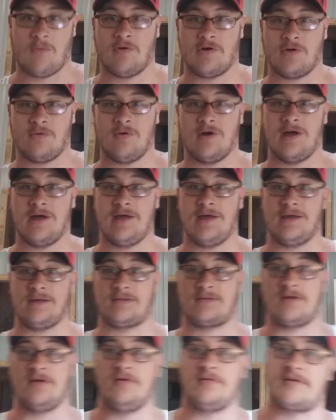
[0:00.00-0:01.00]
wonder what
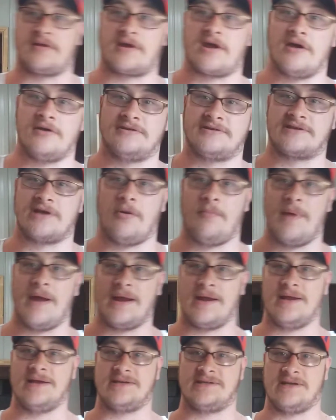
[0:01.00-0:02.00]
excuse the coach is going to
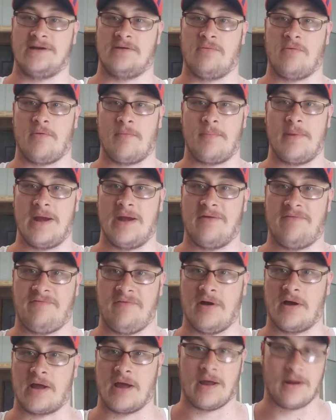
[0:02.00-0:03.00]
make this year when we beat the
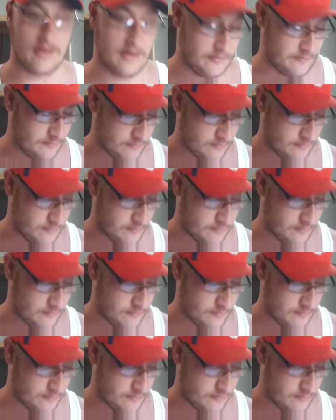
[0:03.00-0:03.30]
fuck out of them.